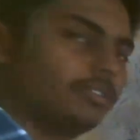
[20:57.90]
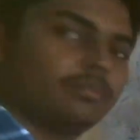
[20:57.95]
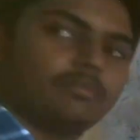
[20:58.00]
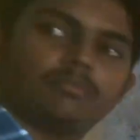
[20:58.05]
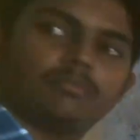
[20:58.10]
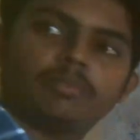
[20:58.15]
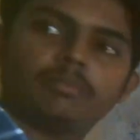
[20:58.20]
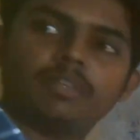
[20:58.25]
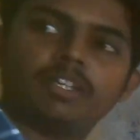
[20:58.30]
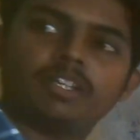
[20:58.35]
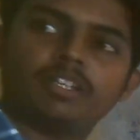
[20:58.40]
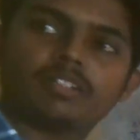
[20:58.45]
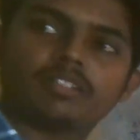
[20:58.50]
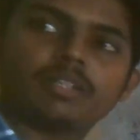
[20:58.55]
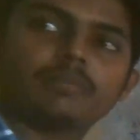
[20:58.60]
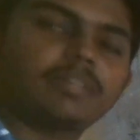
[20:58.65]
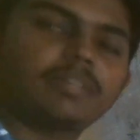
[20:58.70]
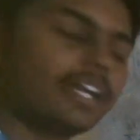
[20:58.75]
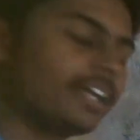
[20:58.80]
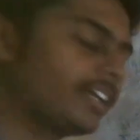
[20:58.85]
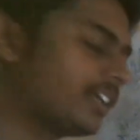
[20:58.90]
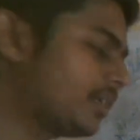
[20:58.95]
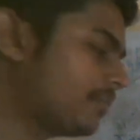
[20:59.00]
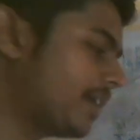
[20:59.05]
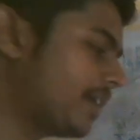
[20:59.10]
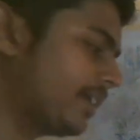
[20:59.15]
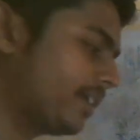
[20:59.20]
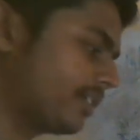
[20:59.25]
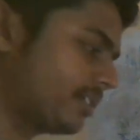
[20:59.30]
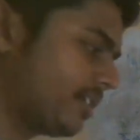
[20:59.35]
Maybe some diagonal
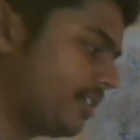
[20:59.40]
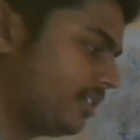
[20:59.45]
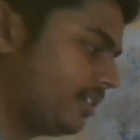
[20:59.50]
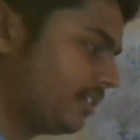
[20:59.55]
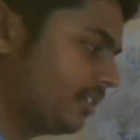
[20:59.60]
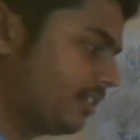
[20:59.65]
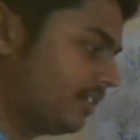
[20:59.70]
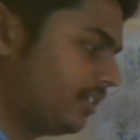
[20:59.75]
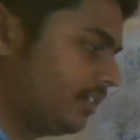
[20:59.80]
matrix, right?